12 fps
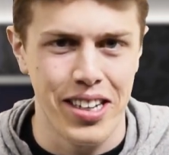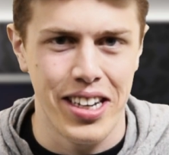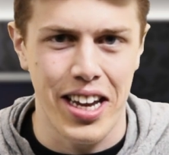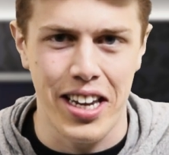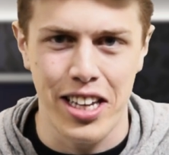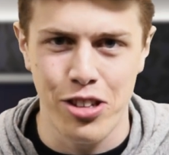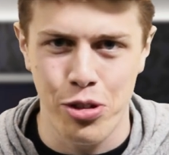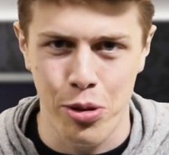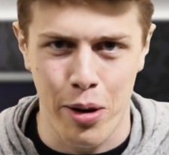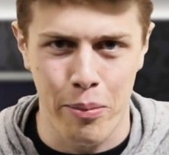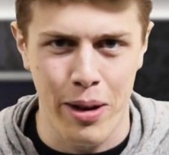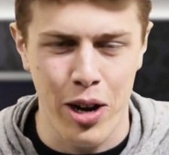and into
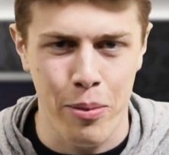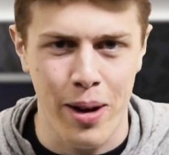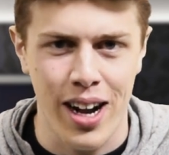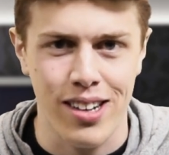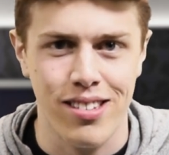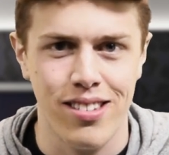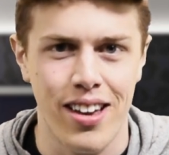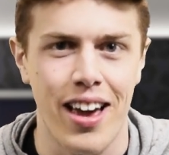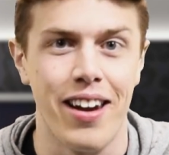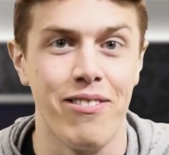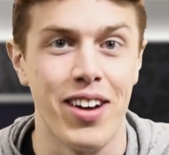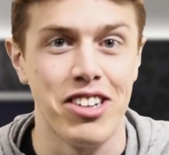our mailbox
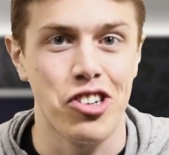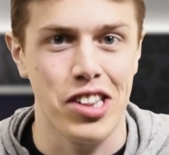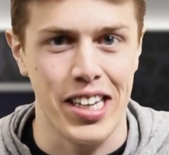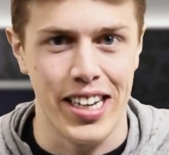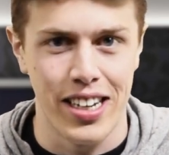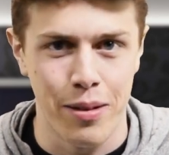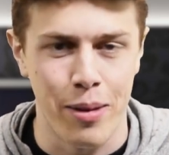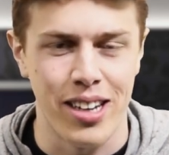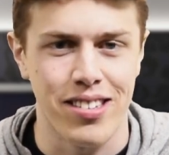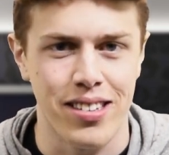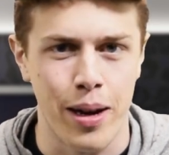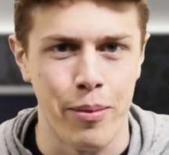and eventually into my
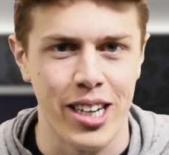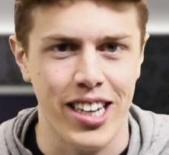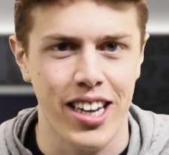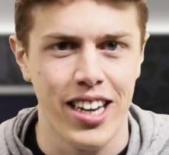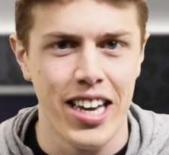stomach.